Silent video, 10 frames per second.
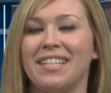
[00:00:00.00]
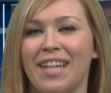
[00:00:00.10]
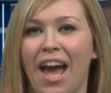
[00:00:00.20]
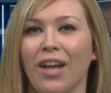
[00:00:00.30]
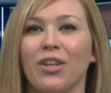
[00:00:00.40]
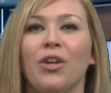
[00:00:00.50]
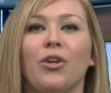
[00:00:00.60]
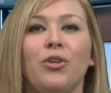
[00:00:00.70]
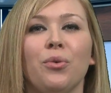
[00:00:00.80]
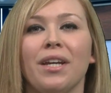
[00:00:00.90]
snack,
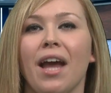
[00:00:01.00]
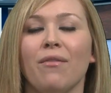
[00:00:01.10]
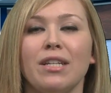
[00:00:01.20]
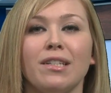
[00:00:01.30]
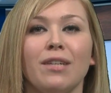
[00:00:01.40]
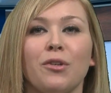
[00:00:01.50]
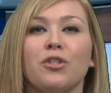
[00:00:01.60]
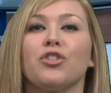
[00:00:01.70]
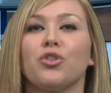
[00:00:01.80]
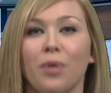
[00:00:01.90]
you can have it
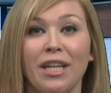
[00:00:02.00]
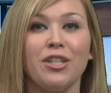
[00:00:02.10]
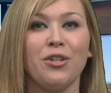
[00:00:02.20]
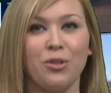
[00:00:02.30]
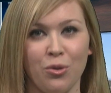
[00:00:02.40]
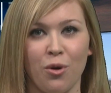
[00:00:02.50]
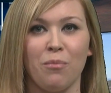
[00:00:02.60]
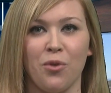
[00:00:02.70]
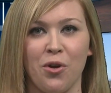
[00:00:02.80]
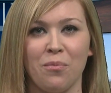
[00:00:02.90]
delivered straight to your
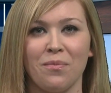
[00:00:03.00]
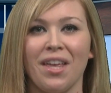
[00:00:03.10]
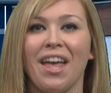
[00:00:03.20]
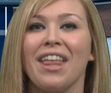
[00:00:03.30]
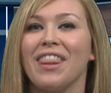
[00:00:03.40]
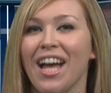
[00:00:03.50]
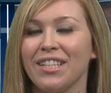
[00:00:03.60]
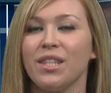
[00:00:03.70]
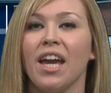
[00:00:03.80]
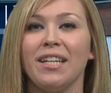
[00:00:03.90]
dorm room.
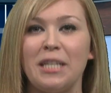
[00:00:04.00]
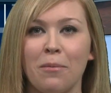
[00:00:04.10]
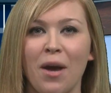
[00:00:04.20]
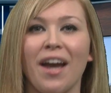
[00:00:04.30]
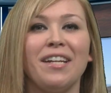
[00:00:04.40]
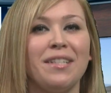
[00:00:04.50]
That's the idea behind